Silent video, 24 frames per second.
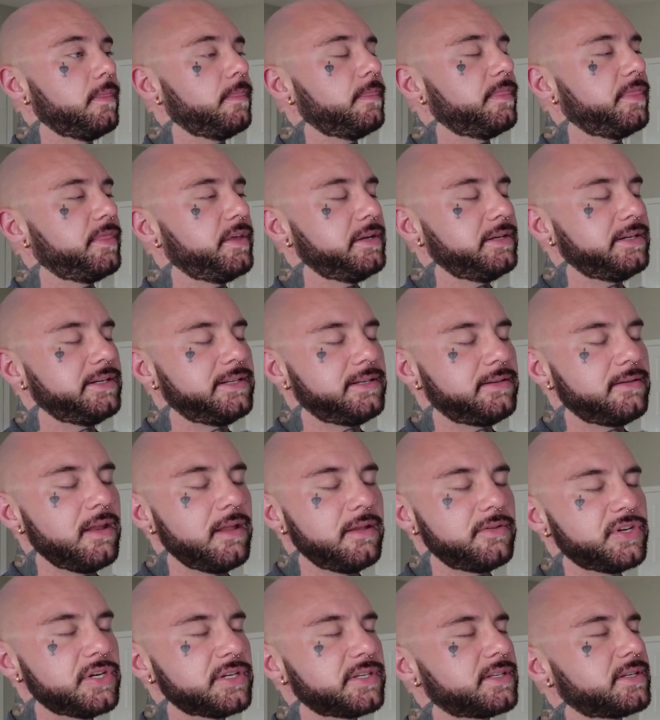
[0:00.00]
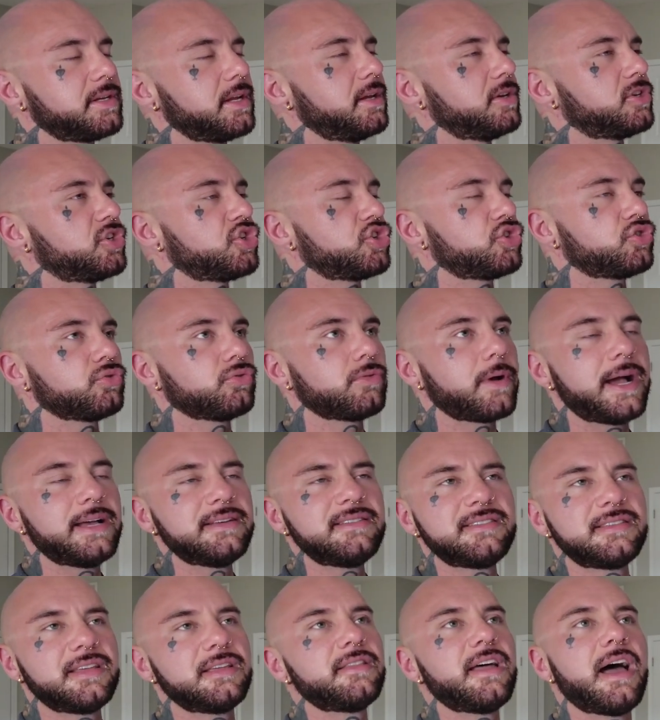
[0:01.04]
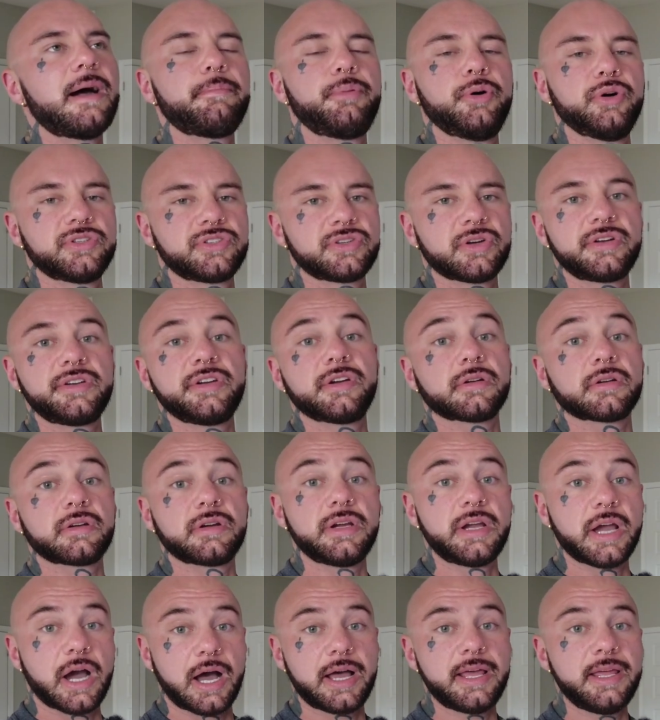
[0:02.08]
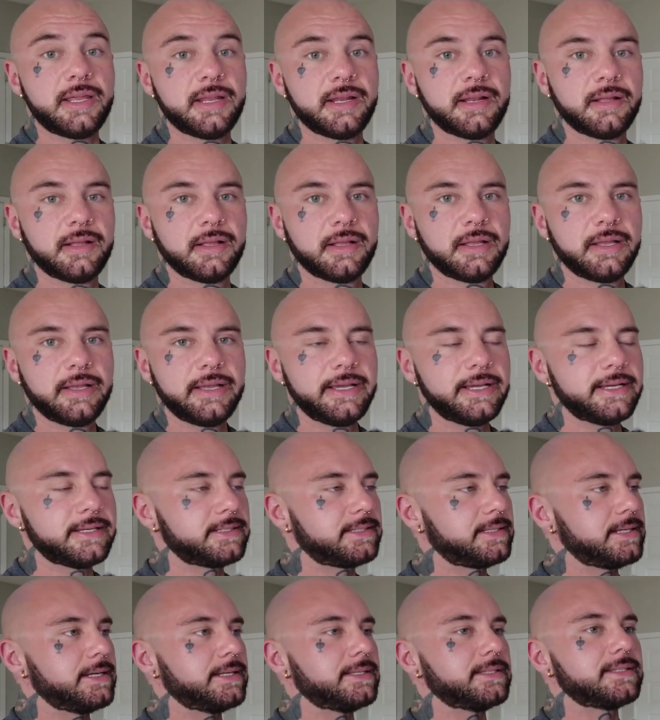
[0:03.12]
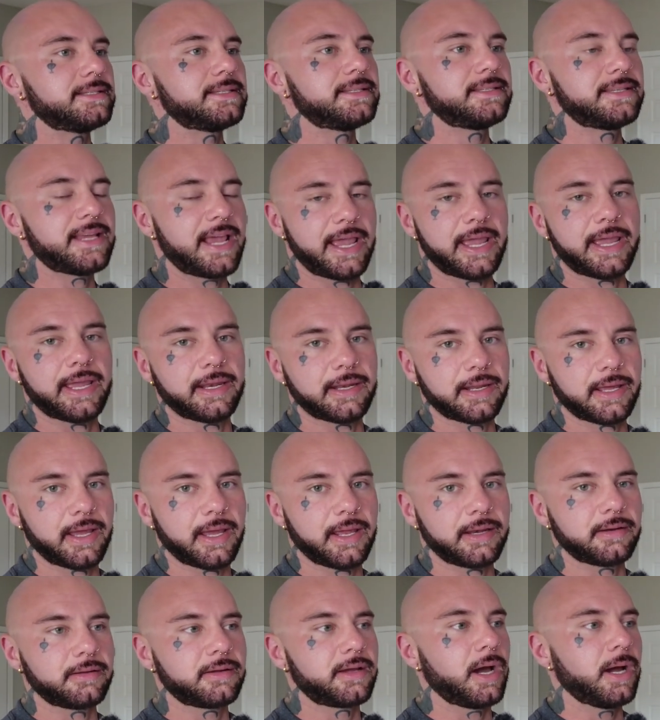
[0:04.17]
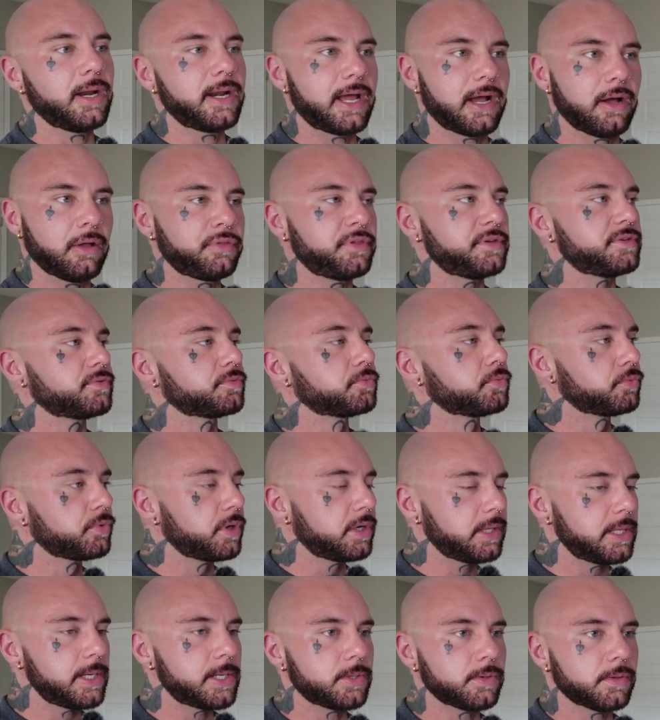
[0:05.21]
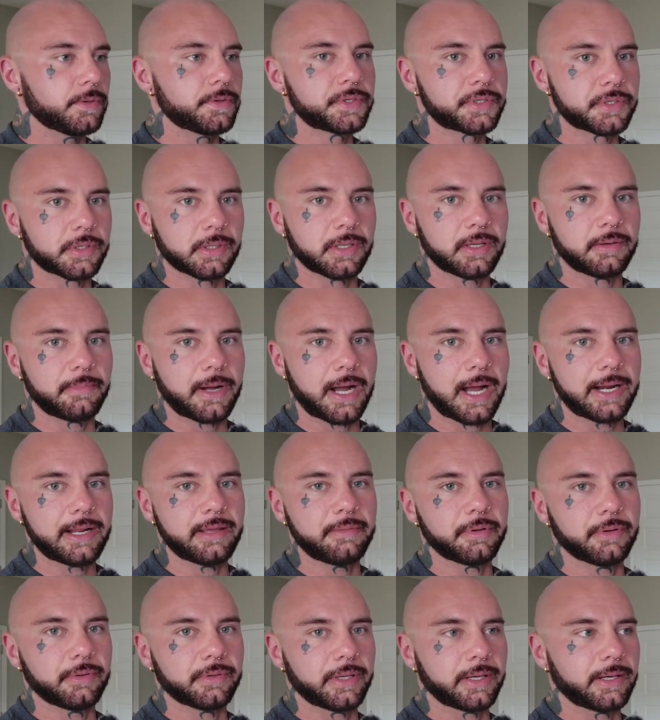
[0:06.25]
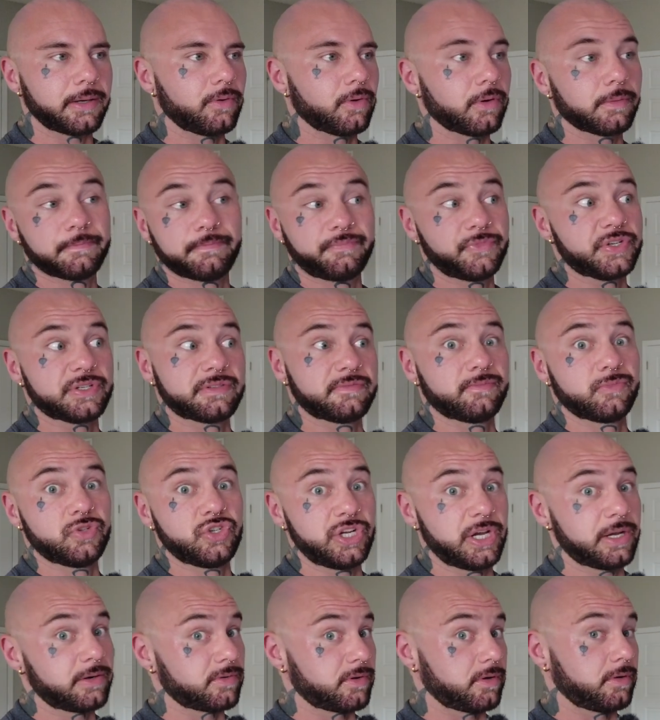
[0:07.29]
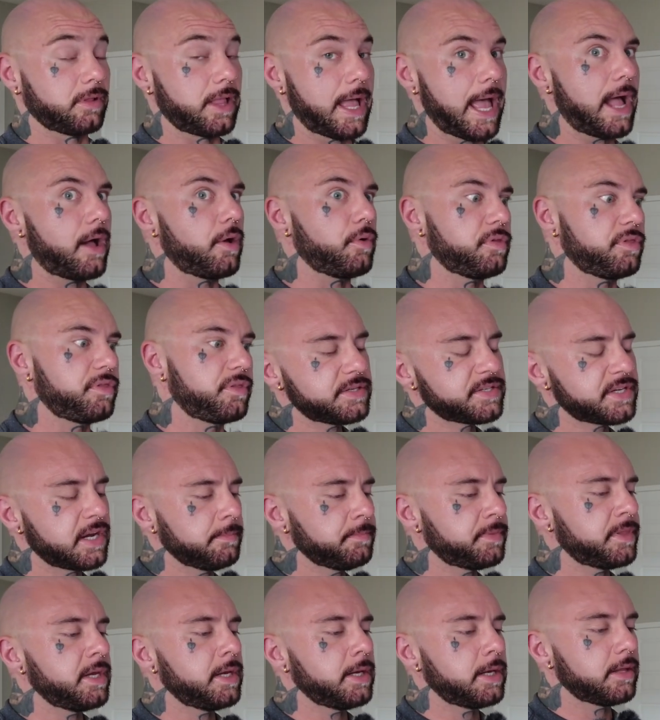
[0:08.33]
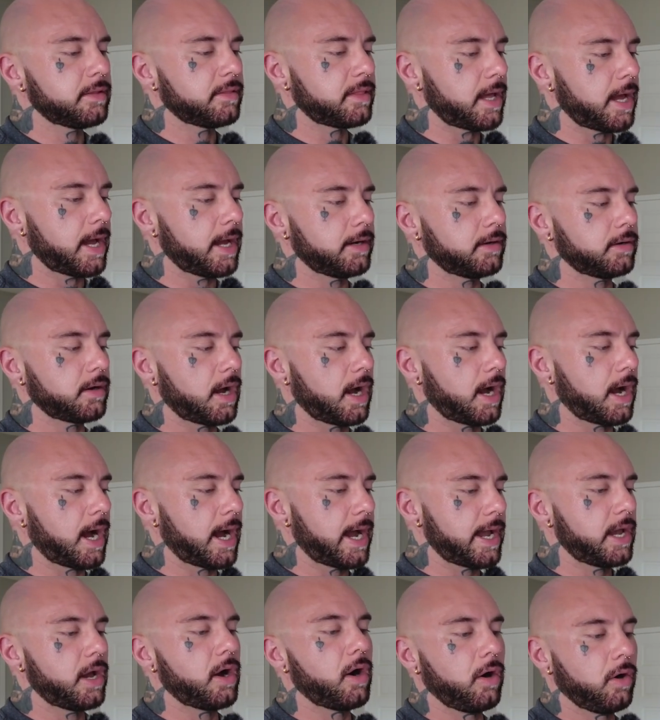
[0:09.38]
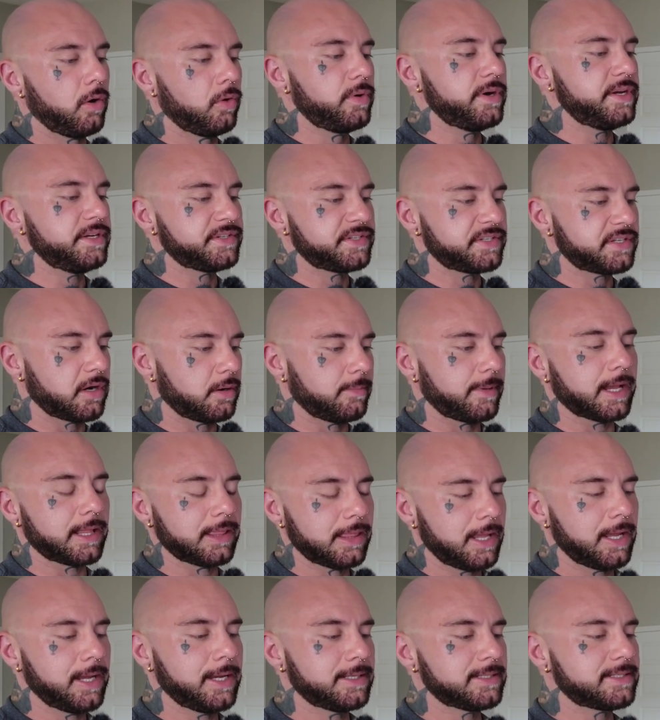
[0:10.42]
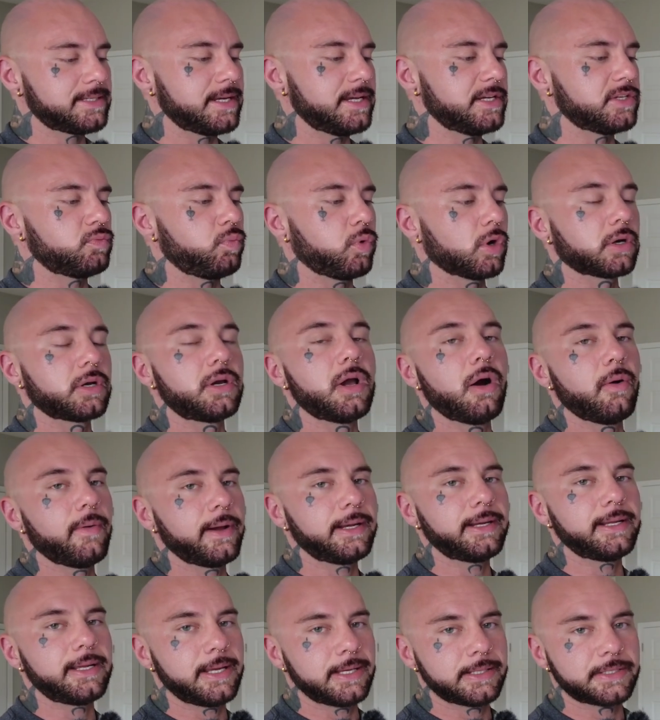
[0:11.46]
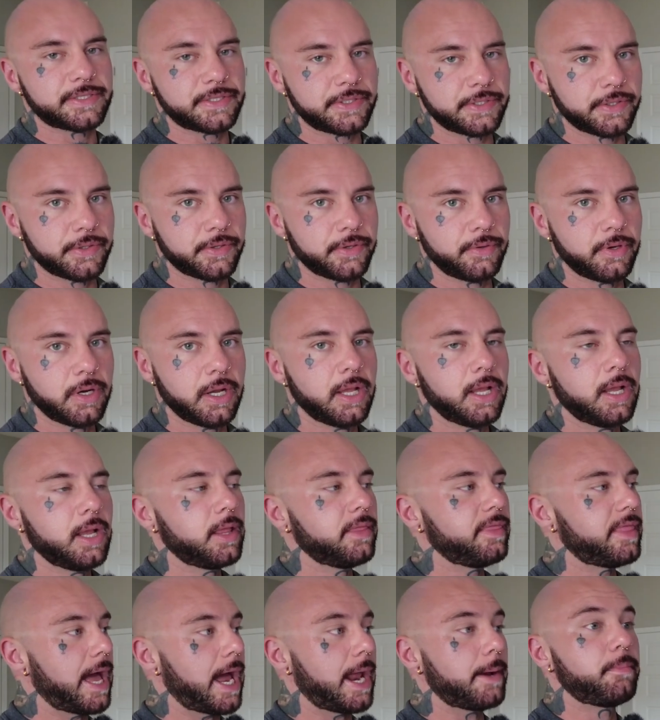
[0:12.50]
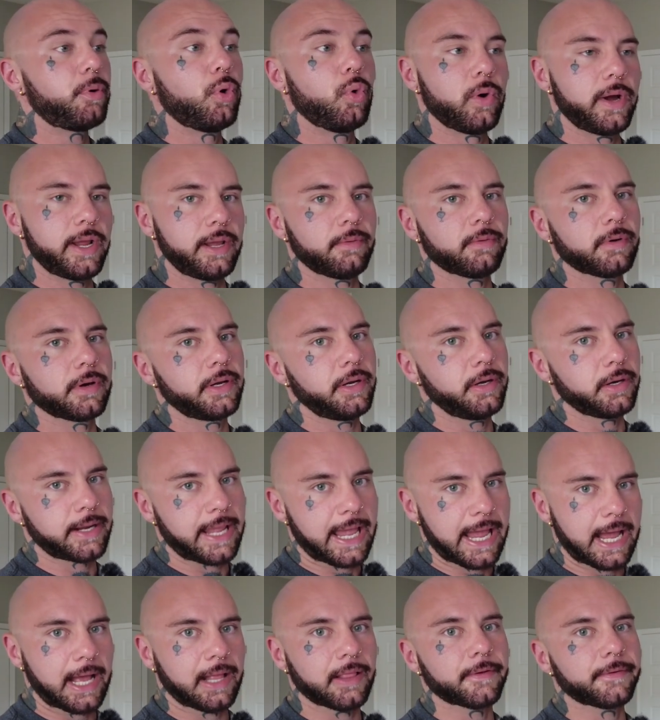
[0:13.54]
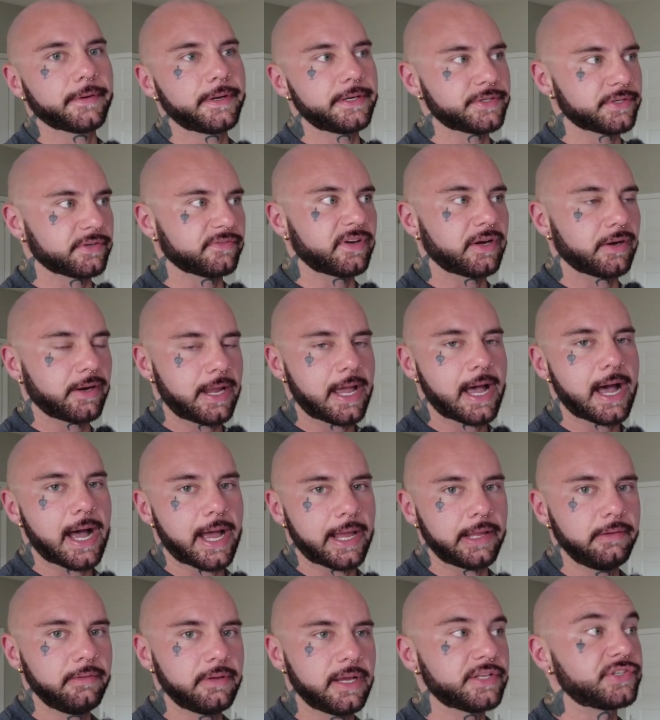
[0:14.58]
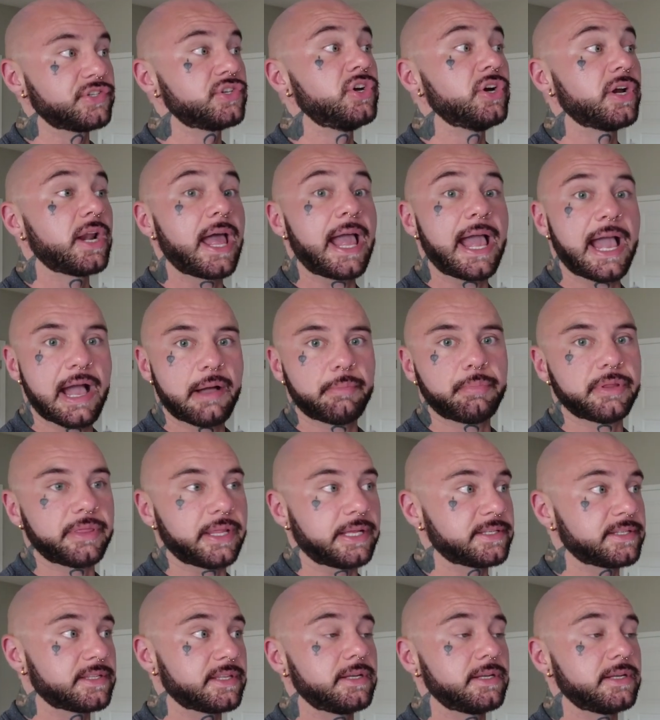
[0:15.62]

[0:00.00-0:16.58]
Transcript: The just stress that puts on your gut is insane. And gut health is really crucial in bodybuilding or just general health. Something that I always tell my clients is we're going to get to that point where your calories are very high. It's gonna happen.